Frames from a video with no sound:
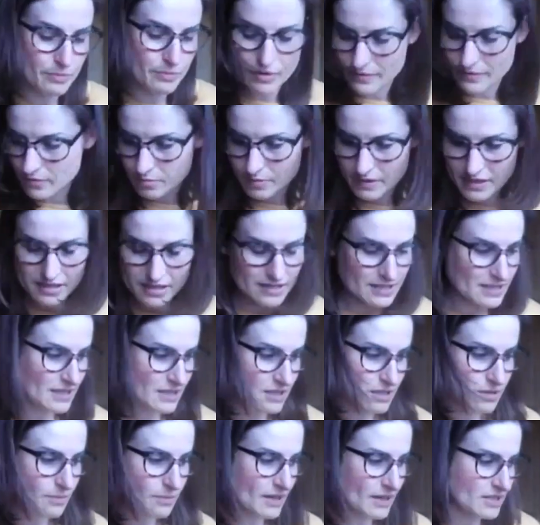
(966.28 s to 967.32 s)
we've all been in a
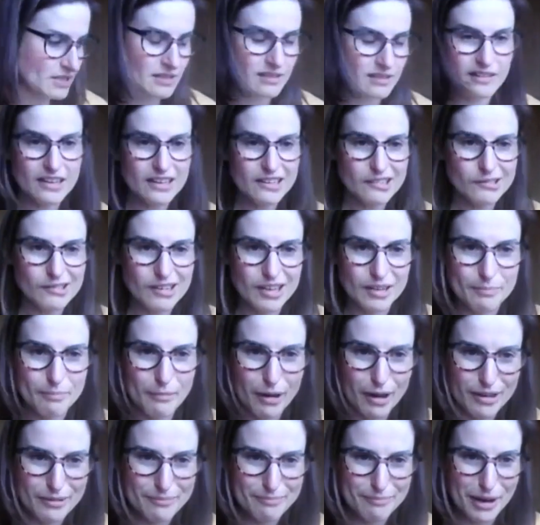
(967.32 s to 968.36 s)
situation, like
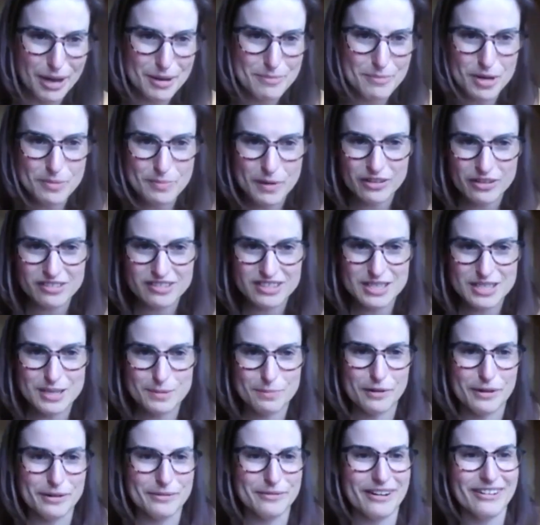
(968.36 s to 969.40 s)
my mobile got to the
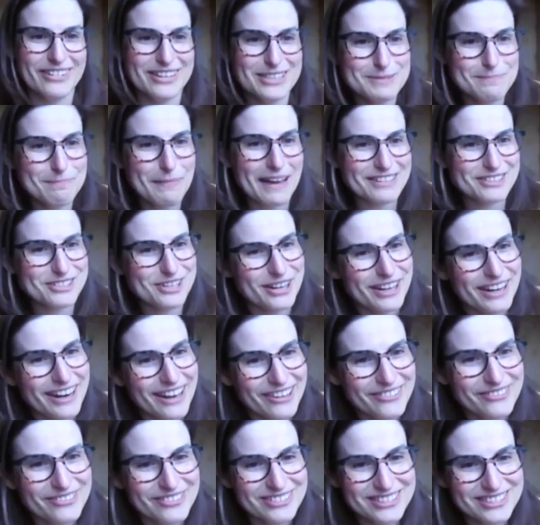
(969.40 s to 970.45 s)
point where its battery
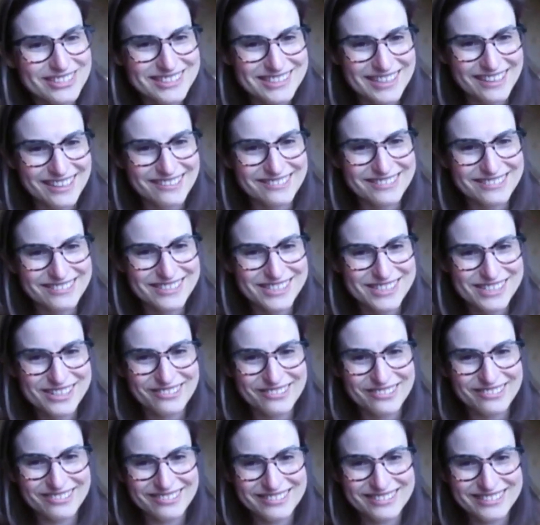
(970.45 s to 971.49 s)
life was so
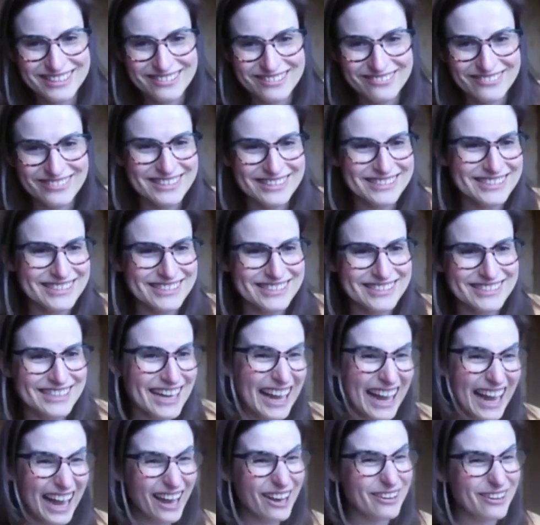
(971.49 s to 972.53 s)
short,
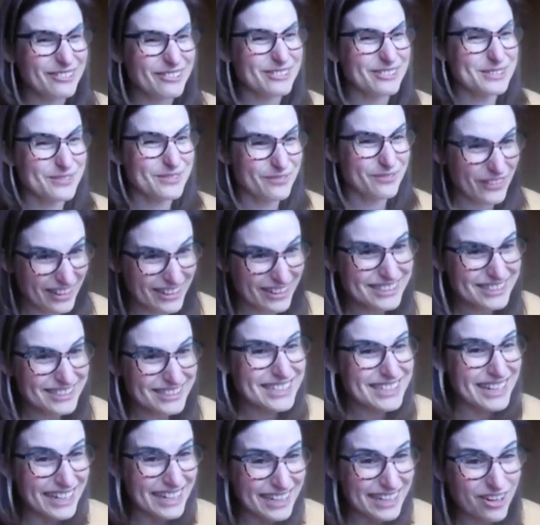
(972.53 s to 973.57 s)
I was
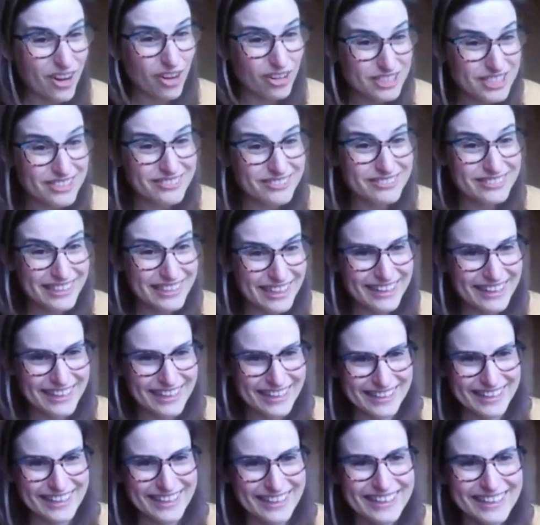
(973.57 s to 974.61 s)
virtually not
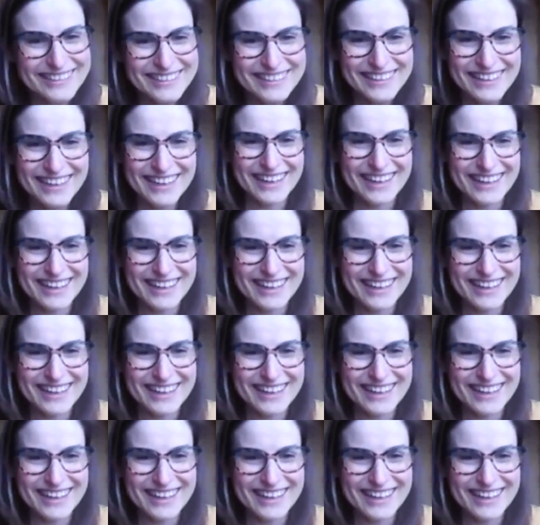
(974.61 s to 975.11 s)
online.